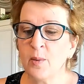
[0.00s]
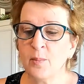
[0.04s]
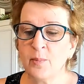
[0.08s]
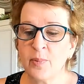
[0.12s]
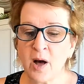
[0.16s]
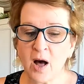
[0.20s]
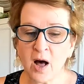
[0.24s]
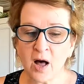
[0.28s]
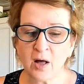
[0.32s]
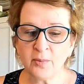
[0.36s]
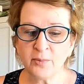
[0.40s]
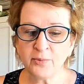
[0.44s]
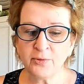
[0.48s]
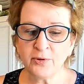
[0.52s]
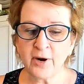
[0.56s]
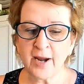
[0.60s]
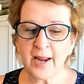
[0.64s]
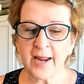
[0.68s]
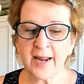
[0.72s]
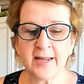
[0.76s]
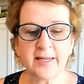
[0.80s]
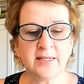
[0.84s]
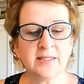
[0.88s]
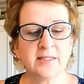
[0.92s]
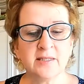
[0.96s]
Paul
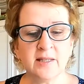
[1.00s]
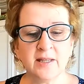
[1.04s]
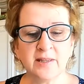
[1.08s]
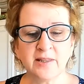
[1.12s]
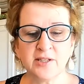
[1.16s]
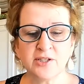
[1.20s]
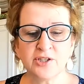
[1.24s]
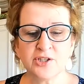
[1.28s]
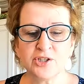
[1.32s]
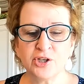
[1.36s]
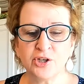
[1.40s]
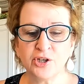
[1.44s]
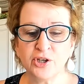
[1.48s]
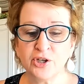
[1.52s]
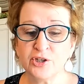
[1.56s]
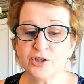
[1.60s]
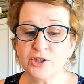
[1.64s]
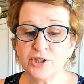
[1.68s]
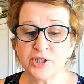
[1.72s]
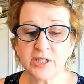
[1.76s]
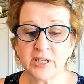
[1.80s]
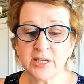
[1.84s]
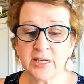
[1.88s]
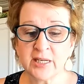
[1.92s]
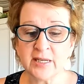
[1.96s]
prays that the
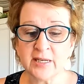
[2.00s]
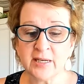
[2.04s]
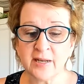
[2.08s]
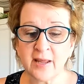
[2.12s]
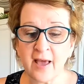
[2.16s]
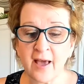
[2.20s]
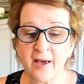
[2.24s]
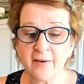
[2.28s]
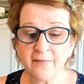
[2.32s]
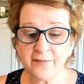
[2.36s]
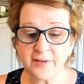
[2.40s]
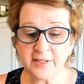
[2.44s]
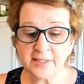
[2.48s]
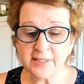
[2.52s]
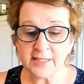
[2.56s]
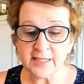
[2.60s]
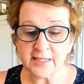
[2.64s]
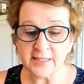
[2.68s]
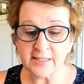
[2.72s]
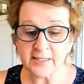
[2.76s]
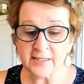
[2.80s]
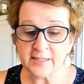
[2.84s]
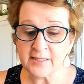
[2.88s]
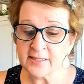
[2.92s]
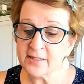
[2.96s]
church in
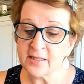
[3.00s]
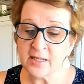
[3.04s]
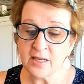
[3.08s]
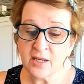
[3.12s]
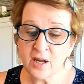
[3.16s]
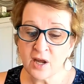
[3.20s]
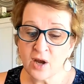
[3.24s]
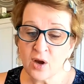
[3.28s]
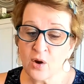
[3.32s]
Ephesus